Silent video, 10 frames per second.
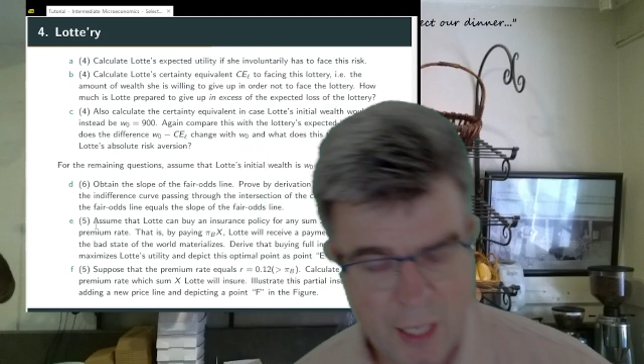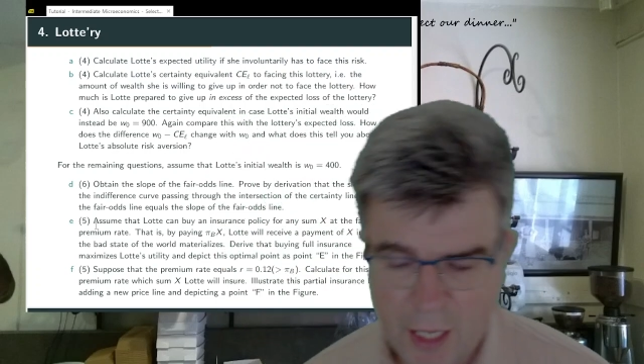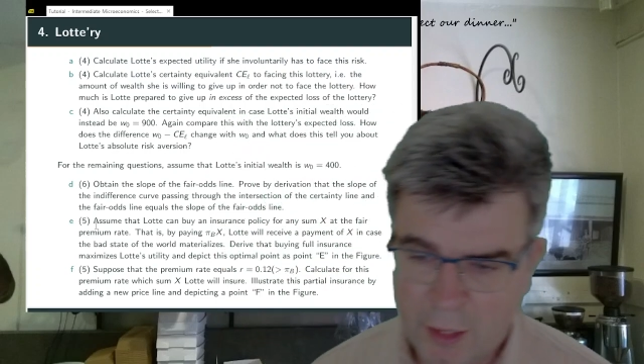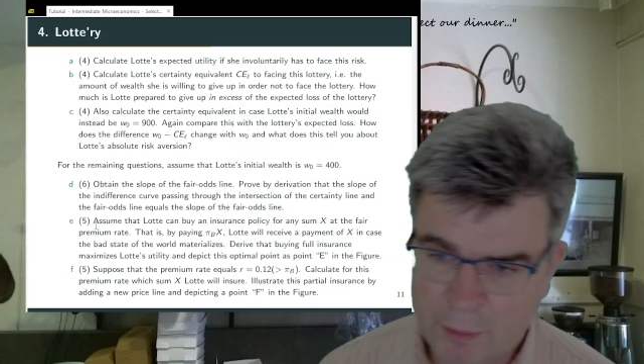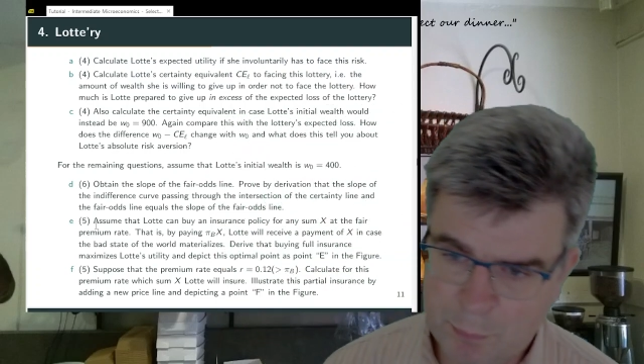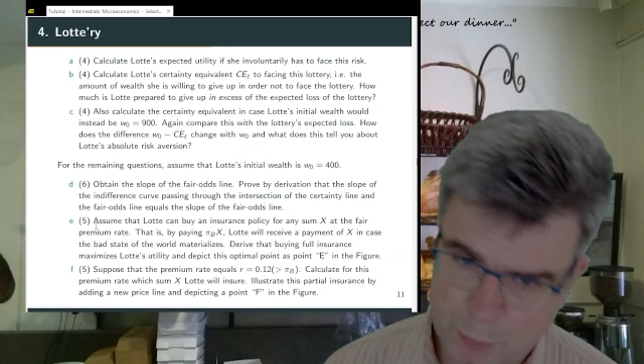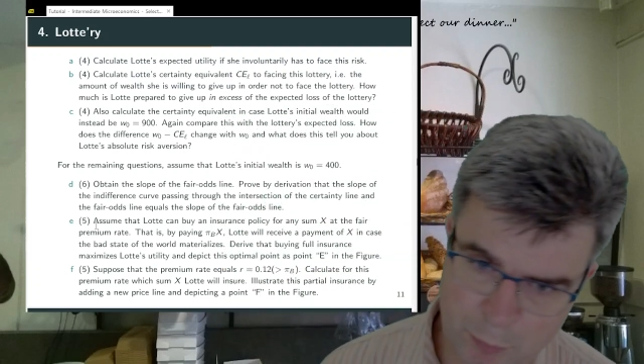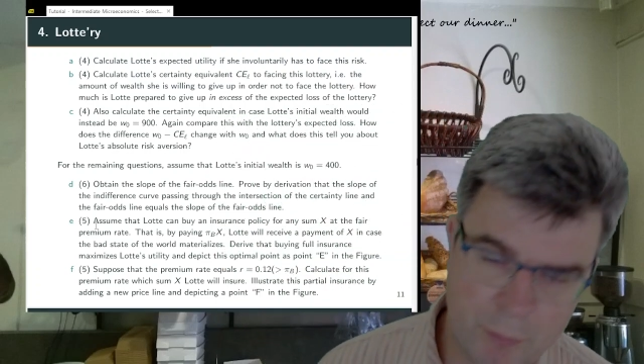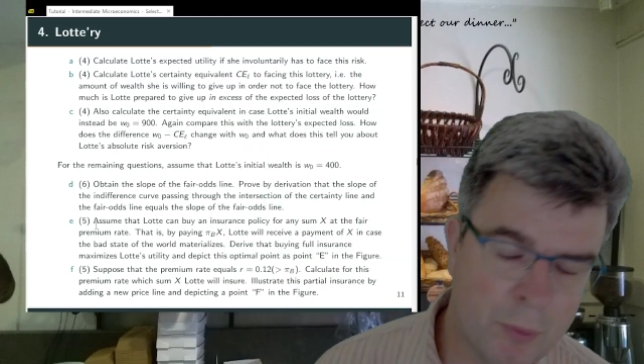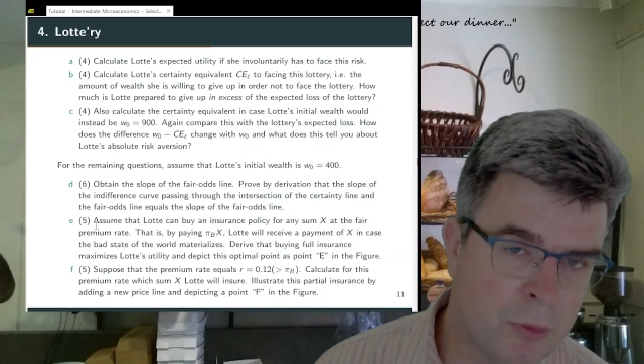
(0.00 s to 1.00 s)
but
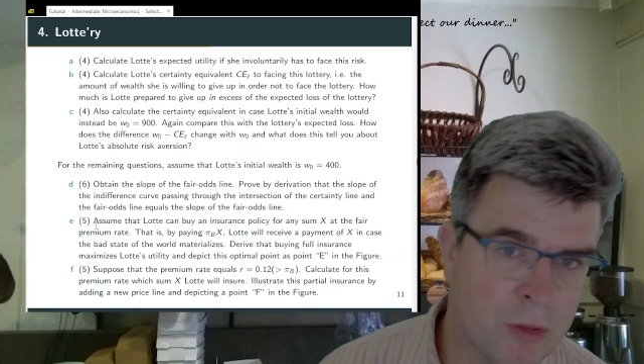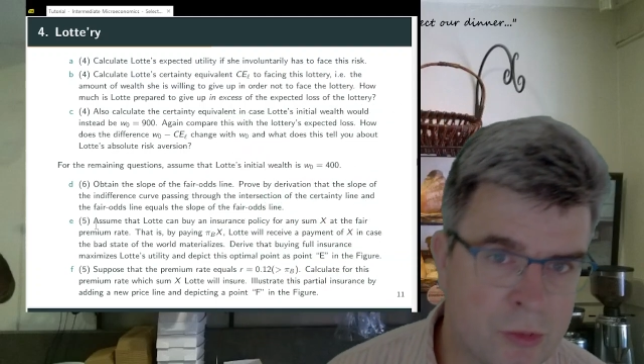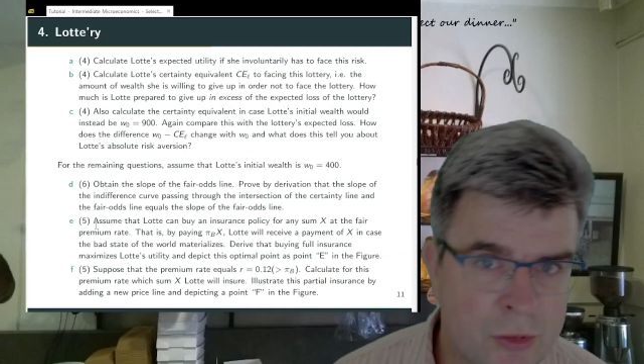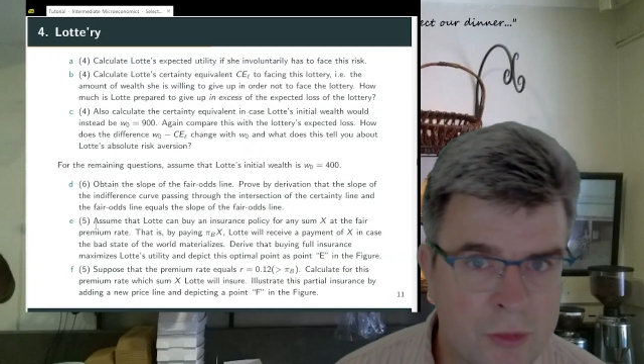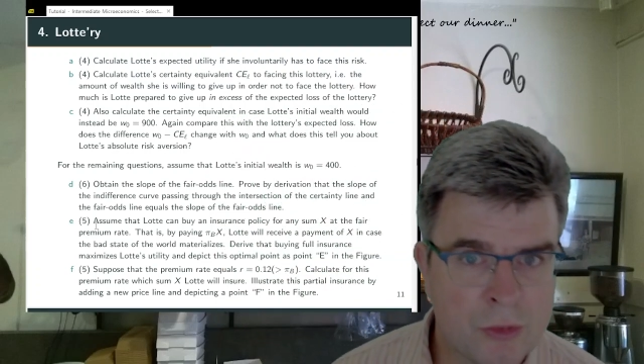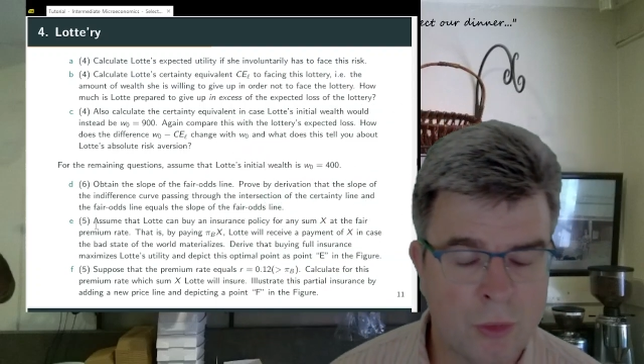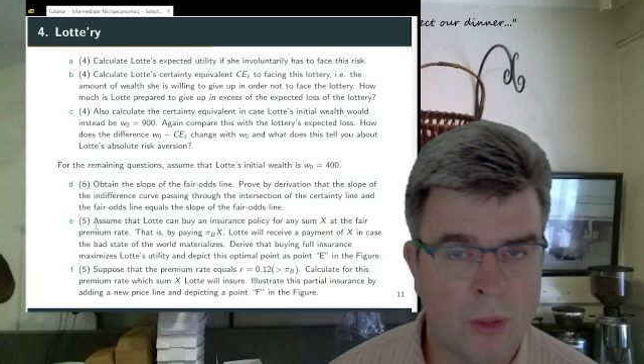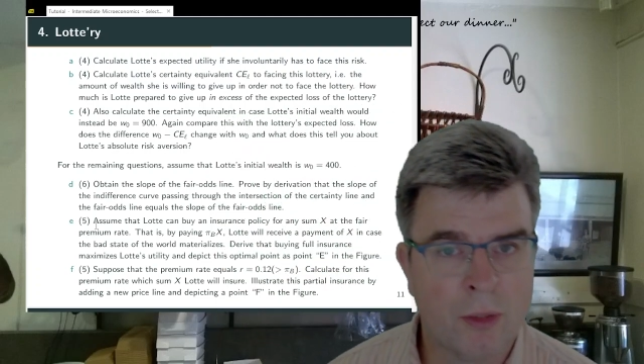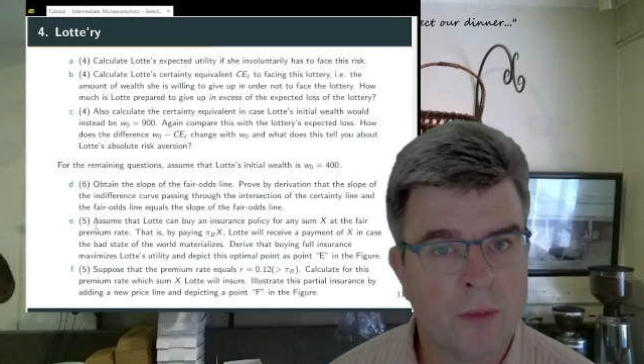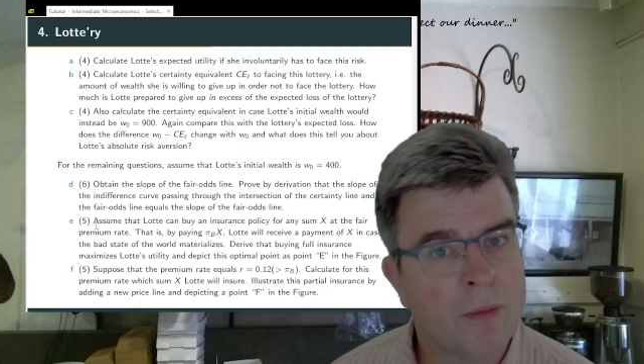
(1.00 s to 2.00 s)
we will just
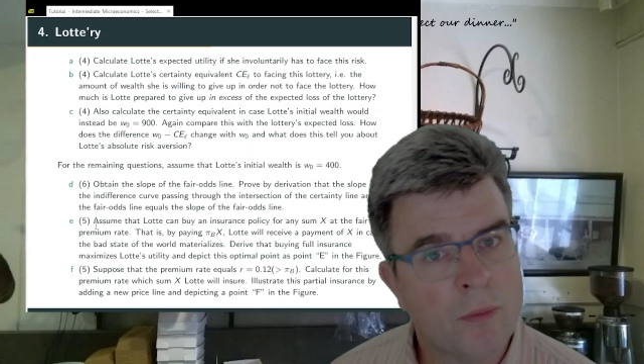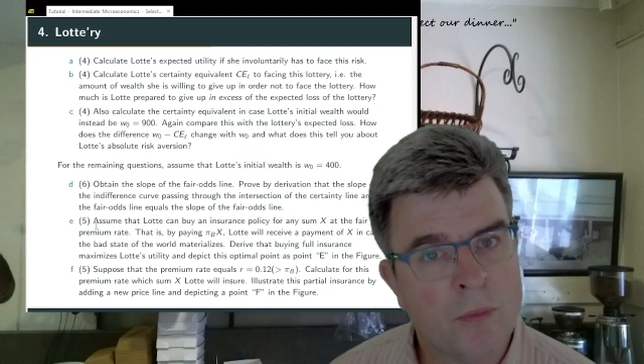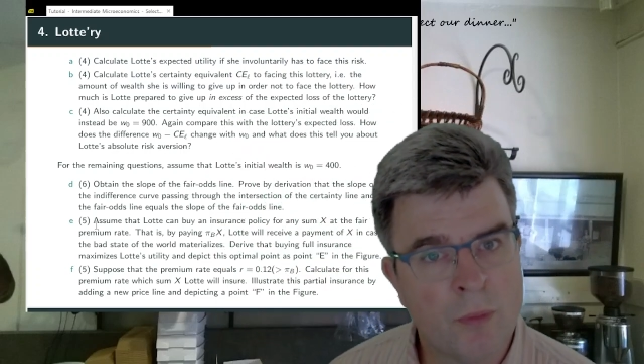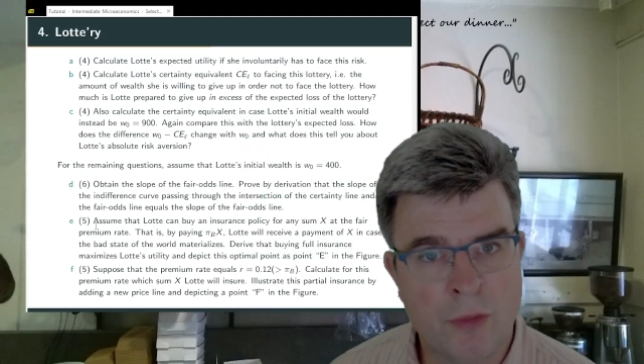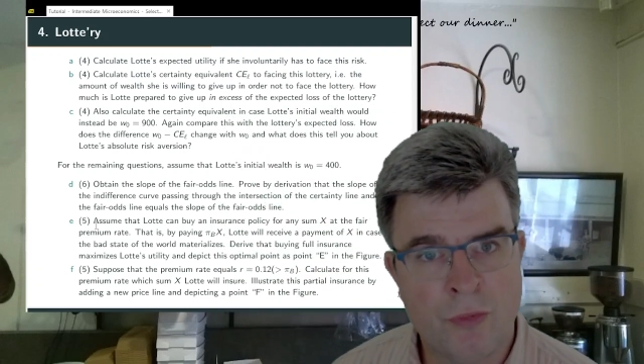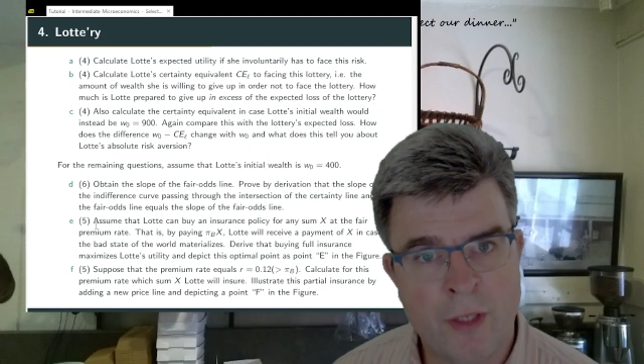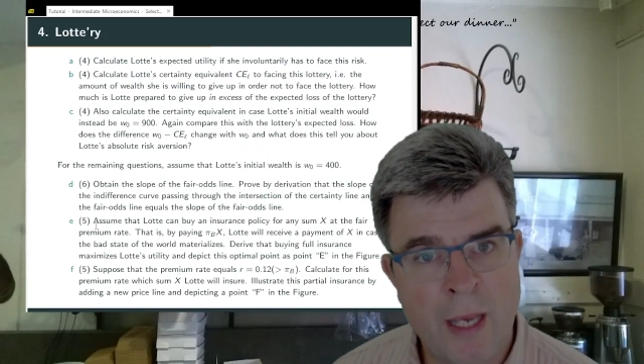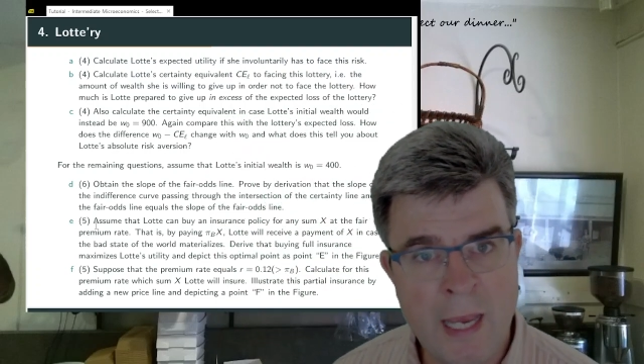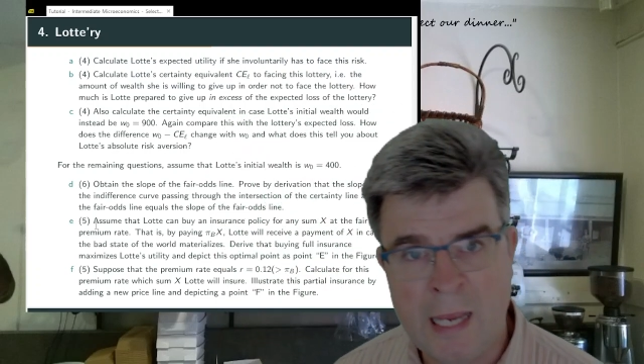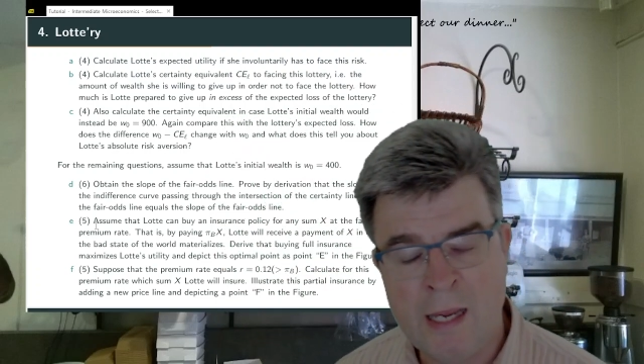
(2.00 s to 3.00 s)
start with
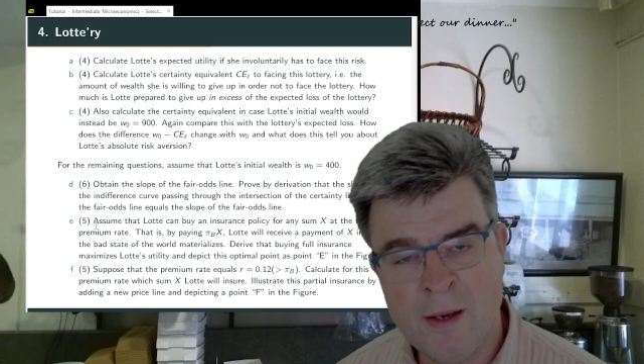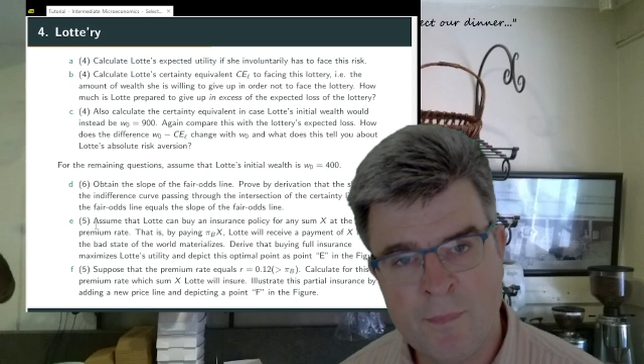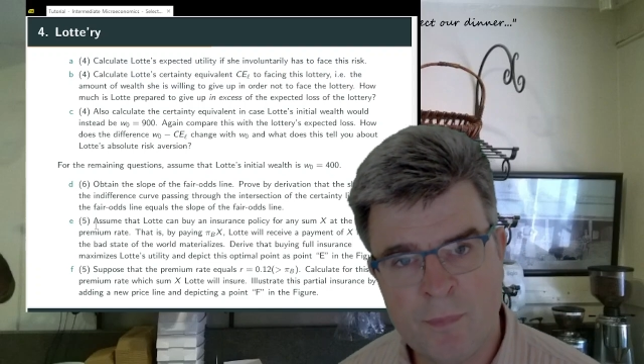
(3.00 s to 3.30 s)
A